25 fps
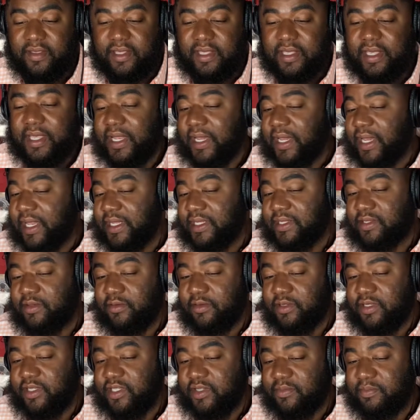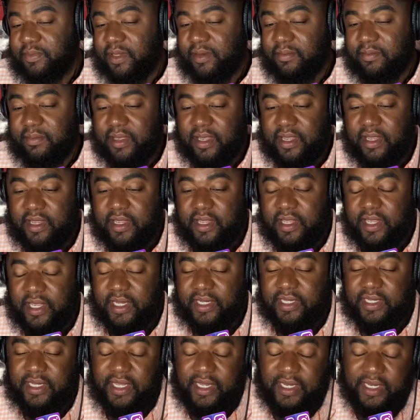Unless you just been married,
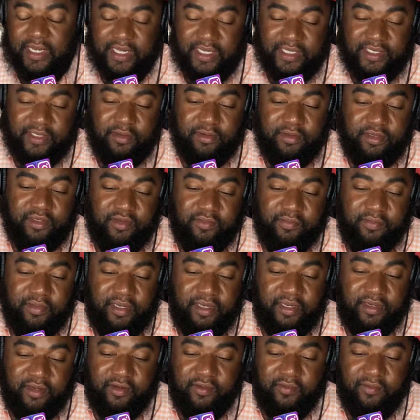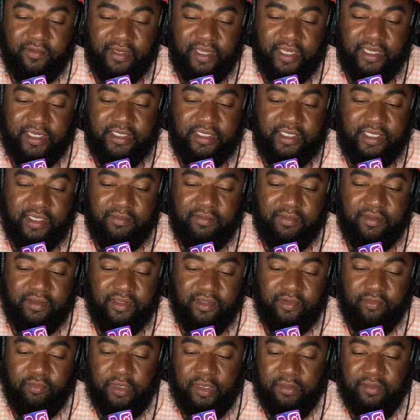and unless you just been in a relationship with this
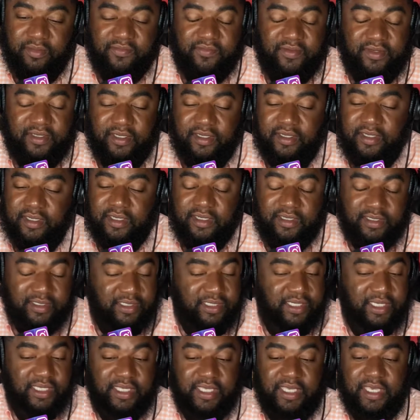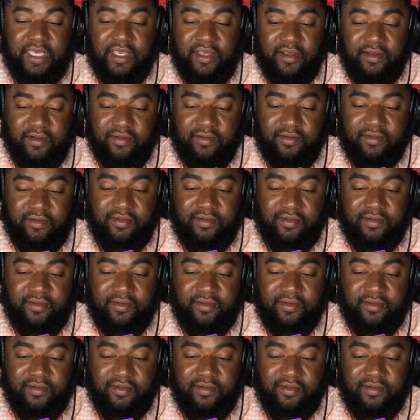woman for ten years,